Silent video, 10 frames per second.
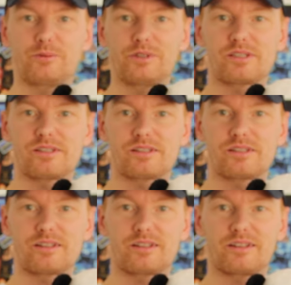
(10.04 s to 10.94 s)
which
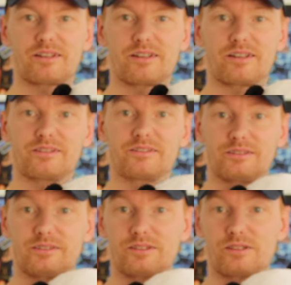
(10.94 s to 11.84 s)
is, uh,
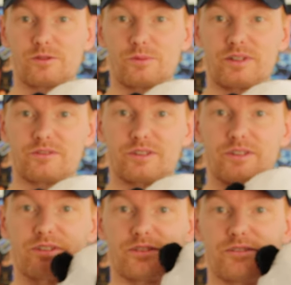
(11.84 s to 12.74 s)
this is one of
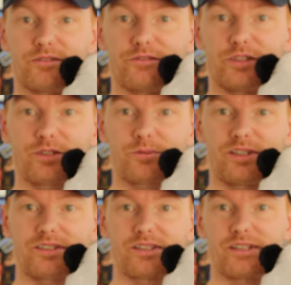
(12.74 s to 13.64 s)
the finished
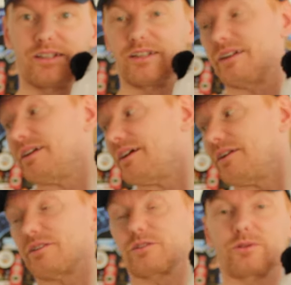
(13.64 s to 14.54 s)
ones and
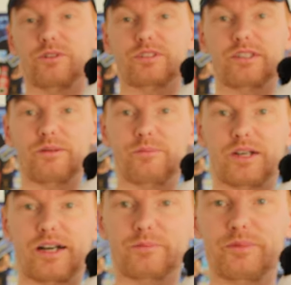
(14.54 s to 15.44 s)
as you can see
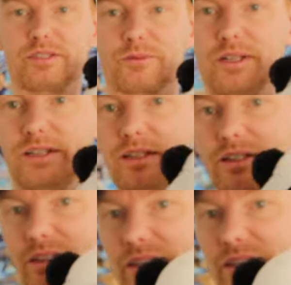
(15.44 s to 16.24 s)
behind me as well